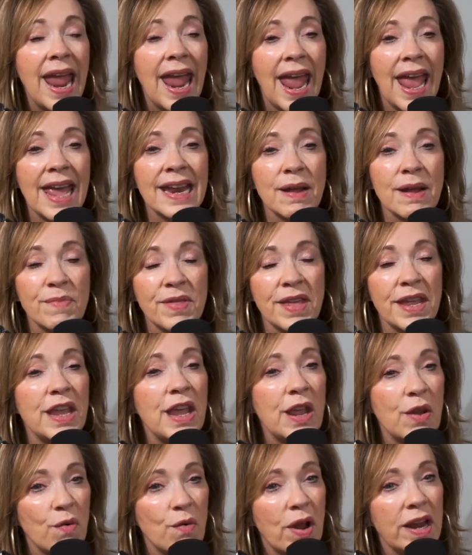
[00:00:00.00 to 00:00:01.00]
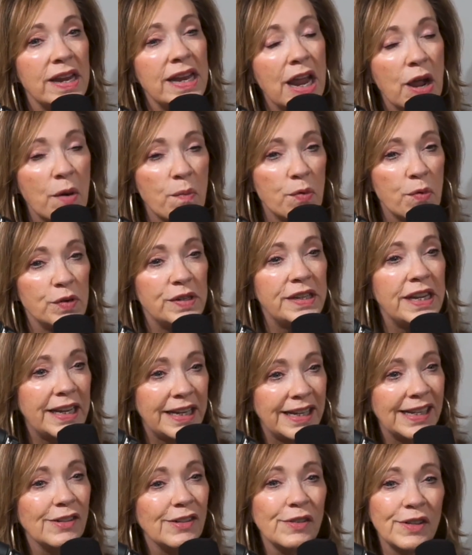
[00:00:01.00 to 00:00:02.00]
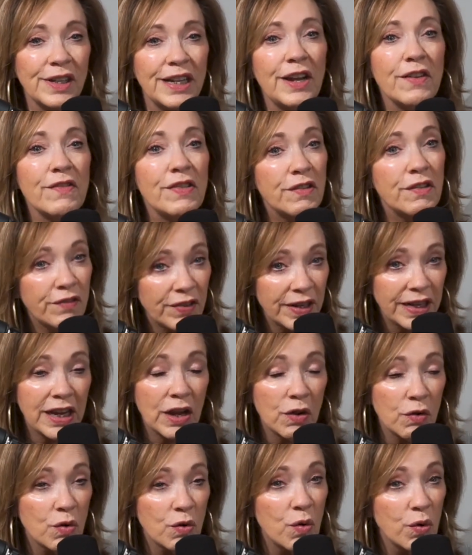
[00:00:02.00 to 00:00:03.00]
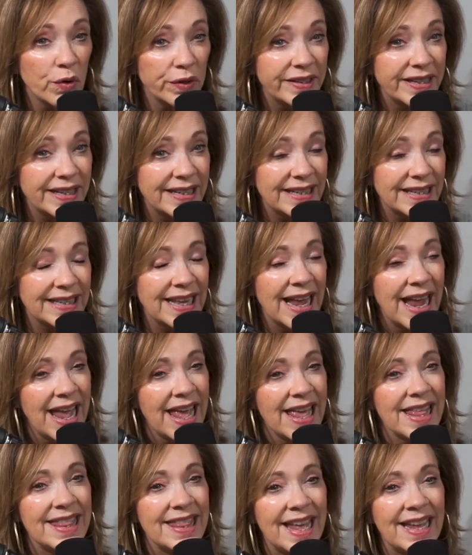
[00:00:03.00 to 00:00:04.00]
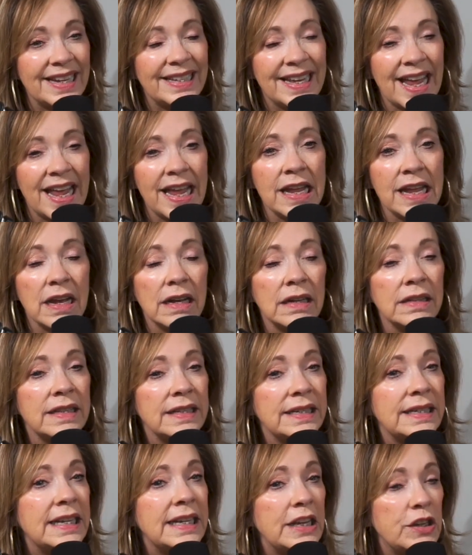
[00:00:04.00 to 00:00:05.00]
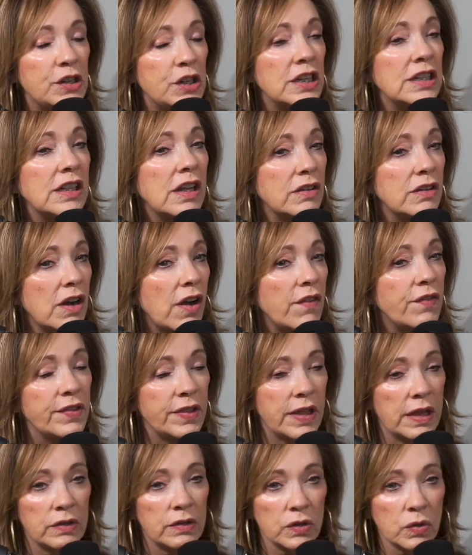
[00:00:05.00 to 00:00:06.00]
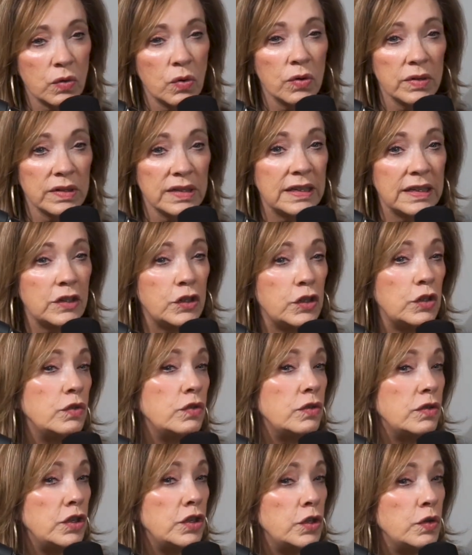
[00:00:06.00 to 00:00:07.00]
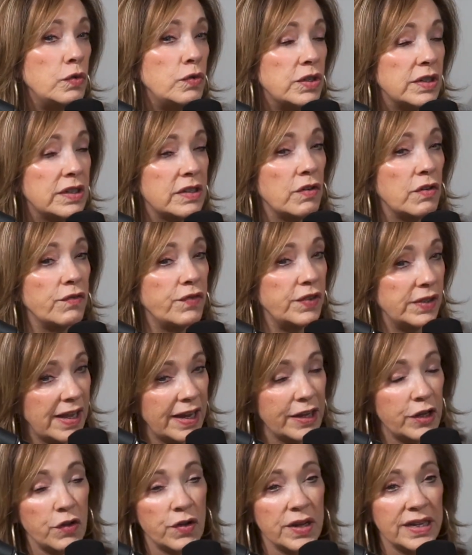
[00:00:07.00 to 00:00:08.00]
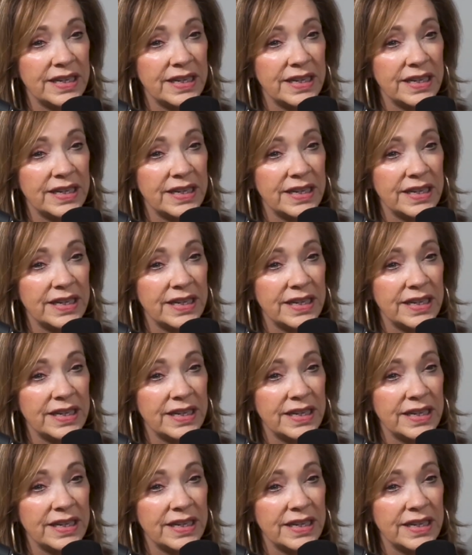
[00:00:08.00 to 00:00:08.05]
And I'm thinking right now, particularly of the video courses that take the teaching load off of those courses you just don't feel like you can